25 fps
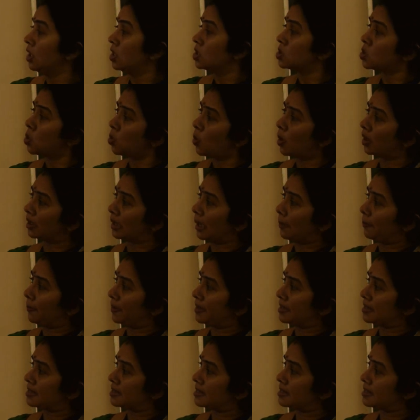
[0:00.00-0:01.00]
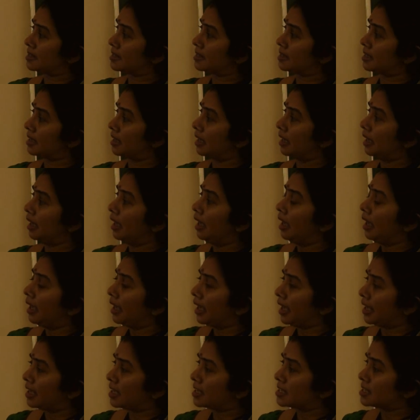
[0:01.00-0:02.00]
So what happens?
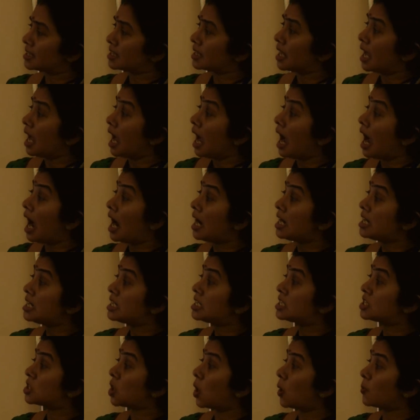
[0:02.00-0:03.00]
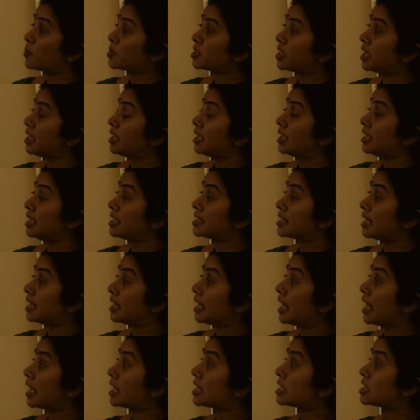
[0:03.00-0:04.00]
Hence, adsorption is an
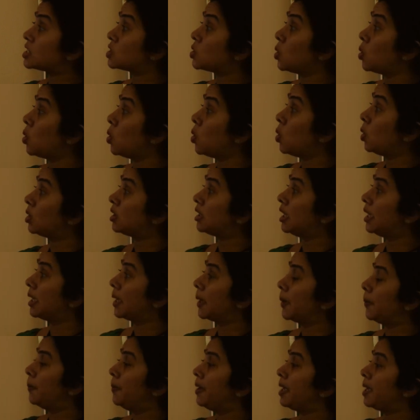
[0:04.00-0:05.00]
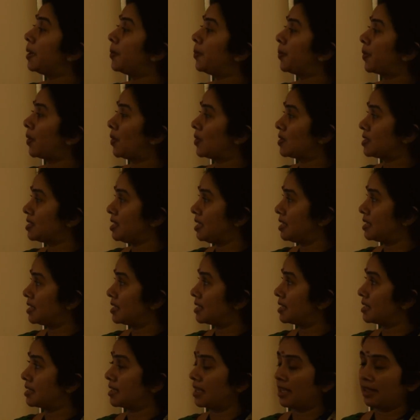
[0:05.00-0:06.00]
exothermic
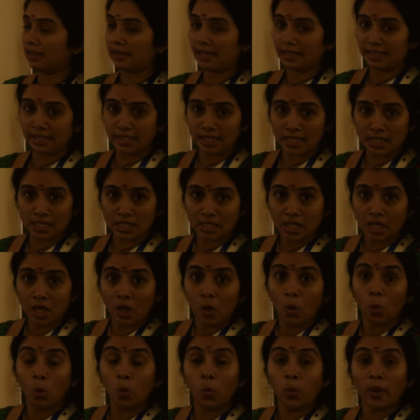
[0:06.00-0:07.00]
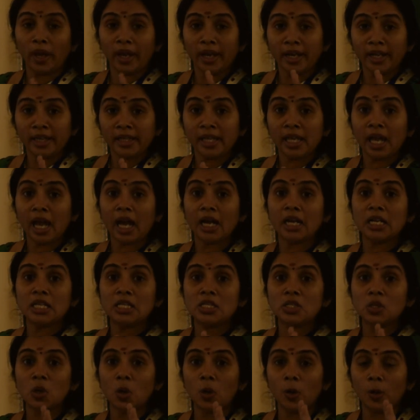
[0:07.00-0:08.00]
process. That is, when the
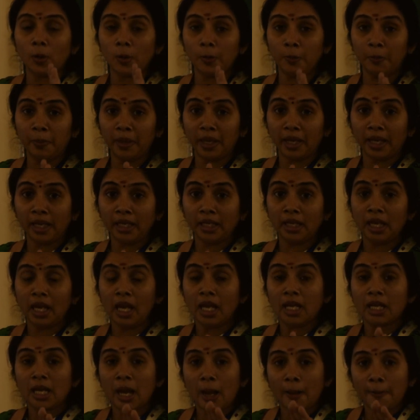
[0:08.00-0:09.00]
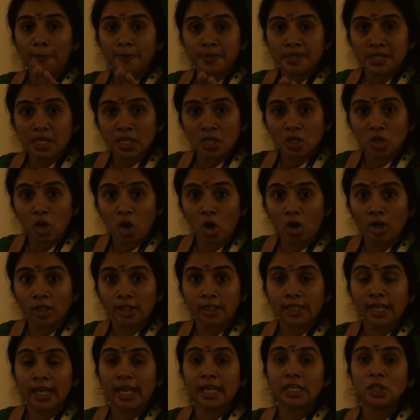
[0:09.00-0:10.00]
adsorbate comes in
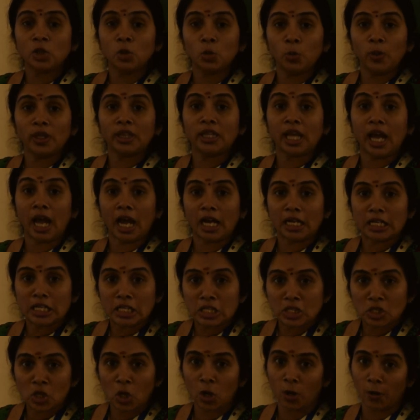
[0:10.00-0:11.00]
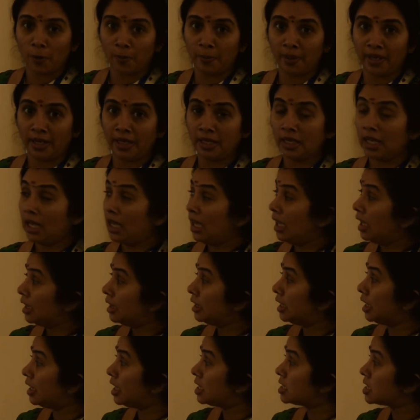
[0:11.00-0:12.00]
contact with
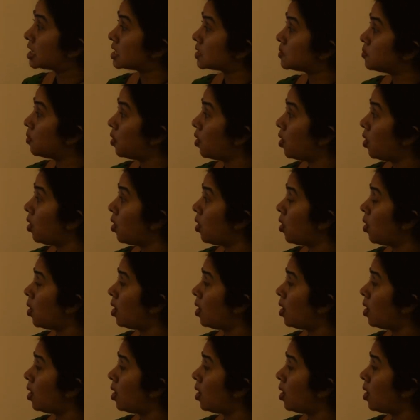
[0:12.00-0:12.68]
adsorbent, there is a small